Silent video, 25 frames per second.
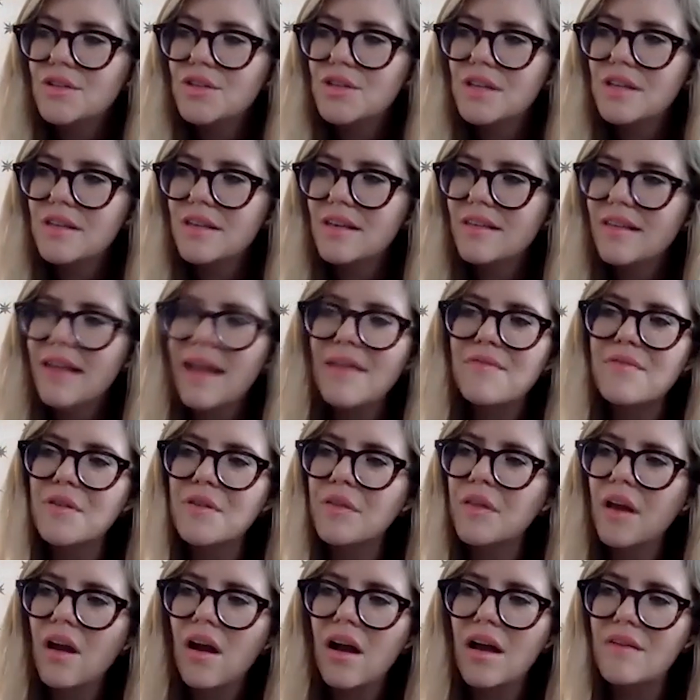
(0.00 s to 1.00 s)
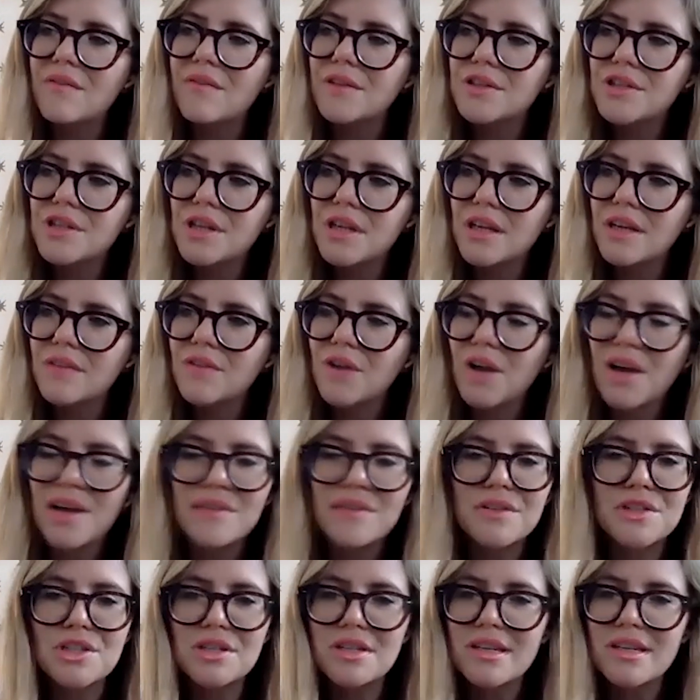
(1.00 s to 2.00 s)
she says, everything I have
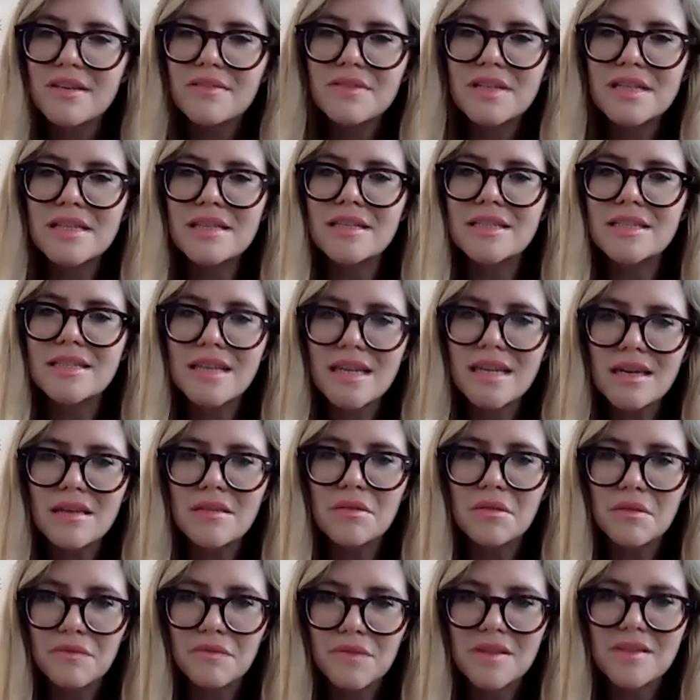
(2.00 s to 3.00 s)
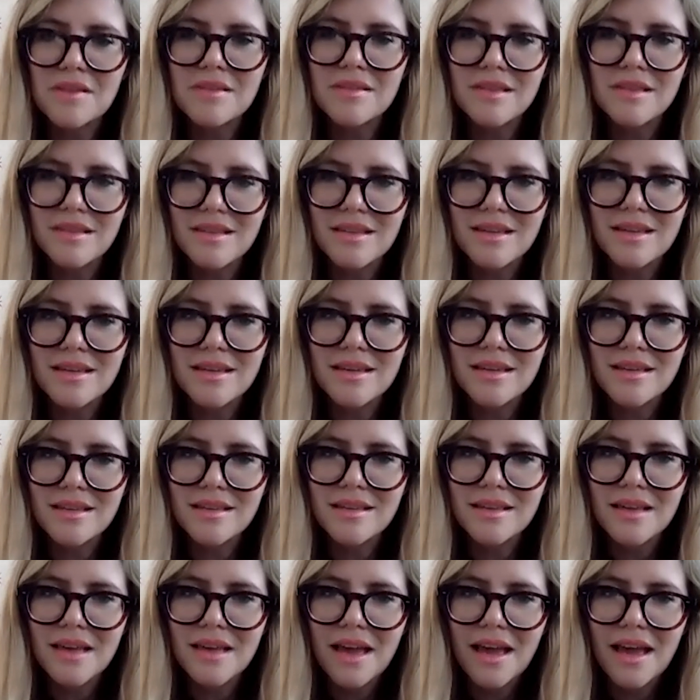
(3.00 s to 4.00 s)
achieved in the teeth of this
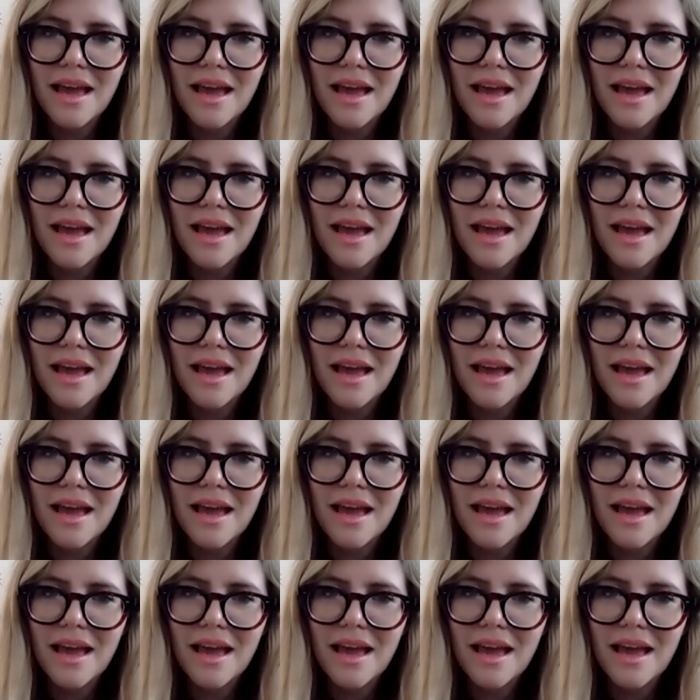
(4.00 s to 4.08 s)
disease.